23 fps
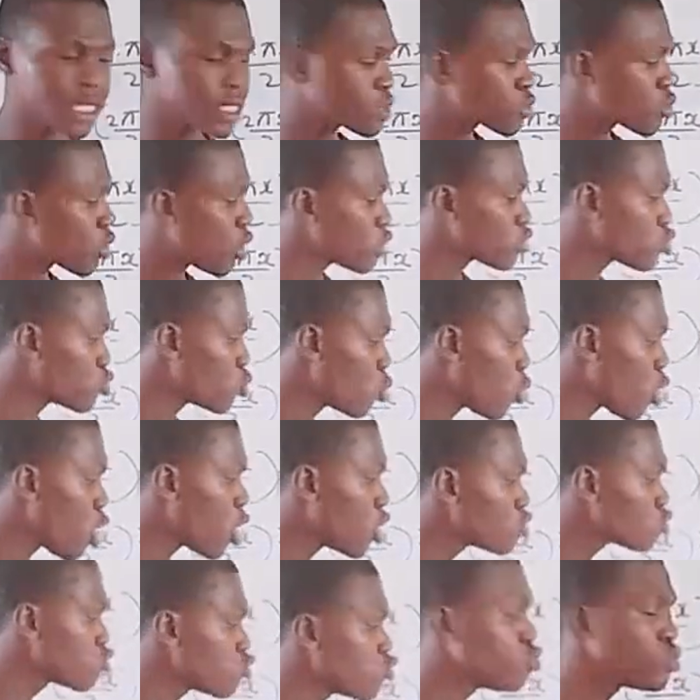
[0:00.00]
is equals to
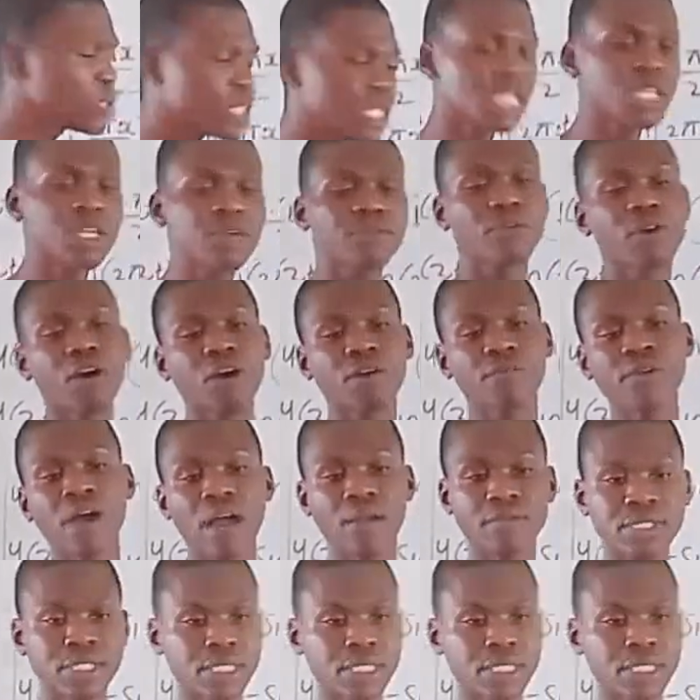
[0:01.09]
1, 2, 3, 4, 5,